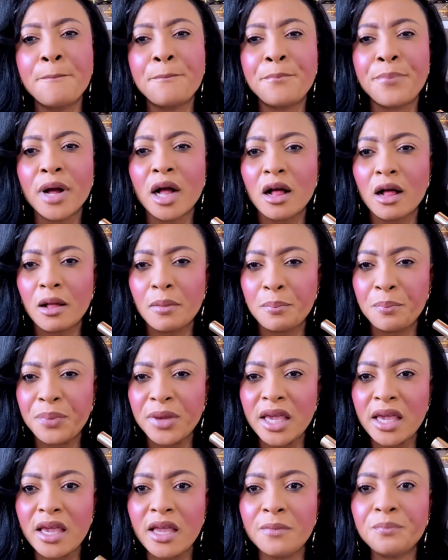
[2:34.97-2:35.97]

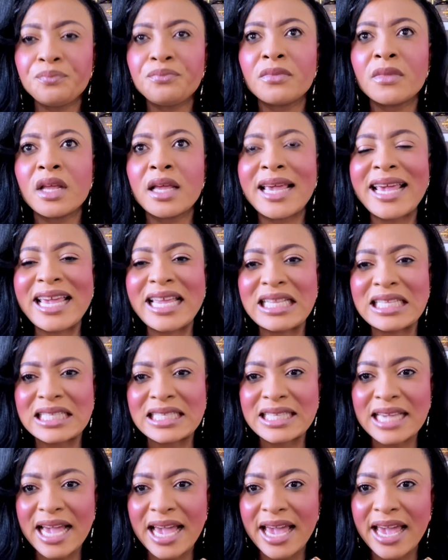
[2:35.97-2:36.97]
pulpy,
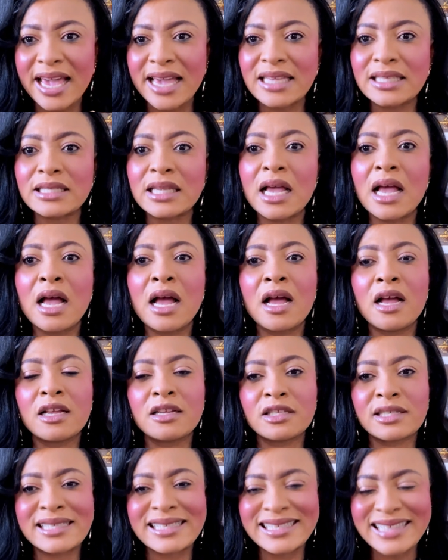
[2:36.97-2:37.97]
intense
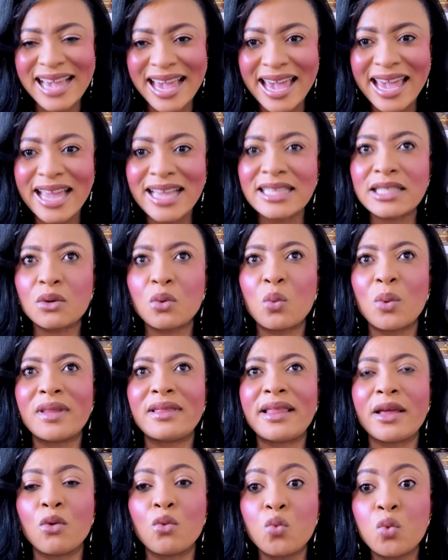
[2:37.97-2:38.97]
scent
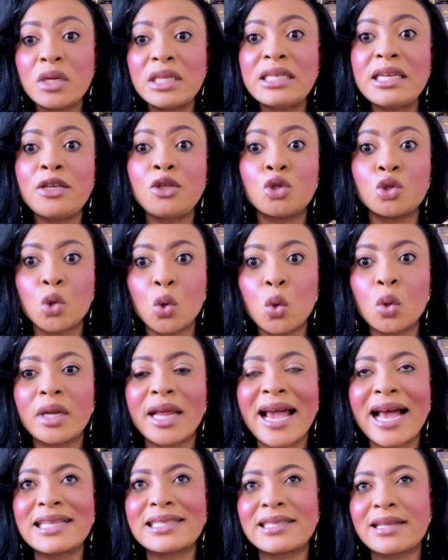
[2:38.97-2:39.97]
with the woody tone.
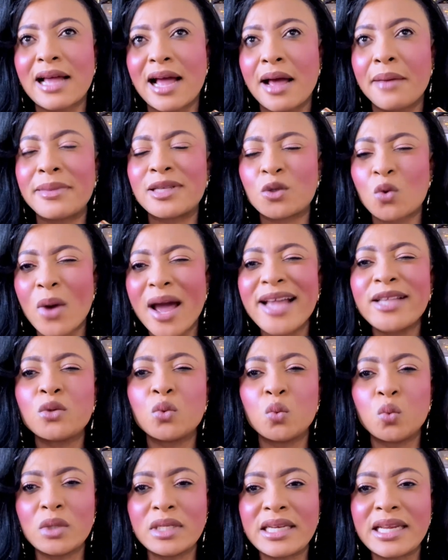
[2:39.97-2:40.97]
It has, it's quite
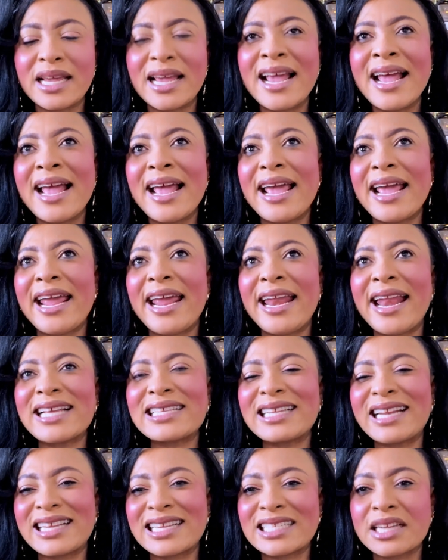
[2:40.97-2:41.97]
woody. It
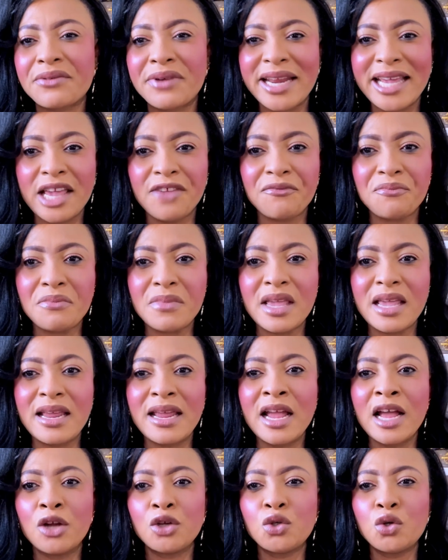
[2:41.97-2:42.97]
doesn't necessarily give
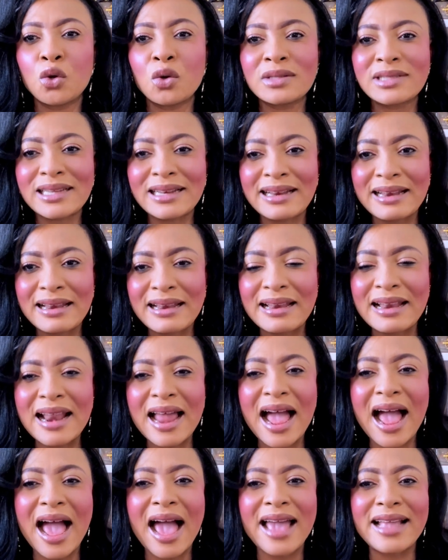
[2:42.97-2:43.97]
me those
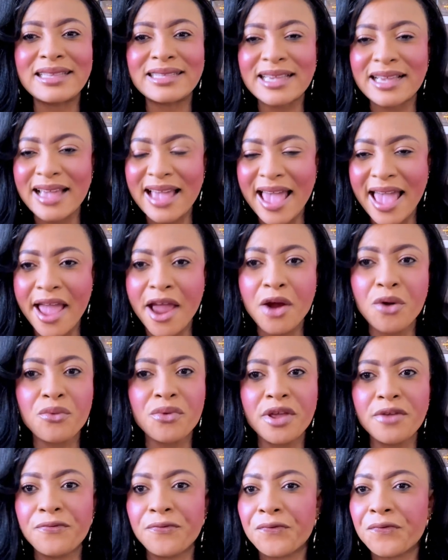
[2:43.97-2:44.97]
light,
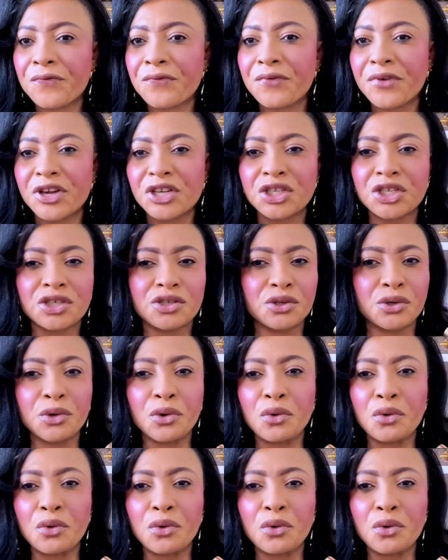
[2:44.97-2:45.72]
airy, fresh,